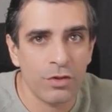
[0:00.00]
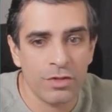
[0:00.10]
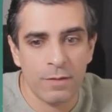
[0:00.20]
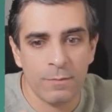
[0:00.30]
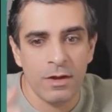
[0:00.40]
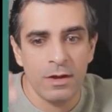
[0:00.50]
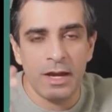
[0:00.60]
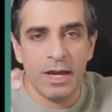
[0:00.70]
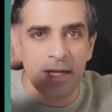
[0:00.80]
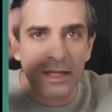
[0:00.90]
put them
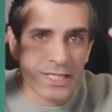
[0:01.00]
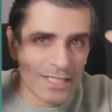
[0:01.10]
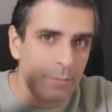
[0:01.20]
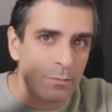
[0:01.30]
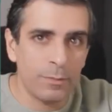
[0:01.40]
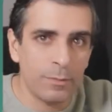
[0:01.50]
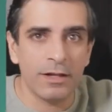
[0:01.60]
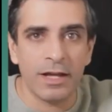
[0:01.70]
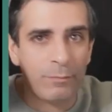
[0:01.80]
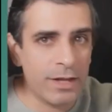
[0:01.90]
in the same
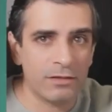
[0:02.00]
email and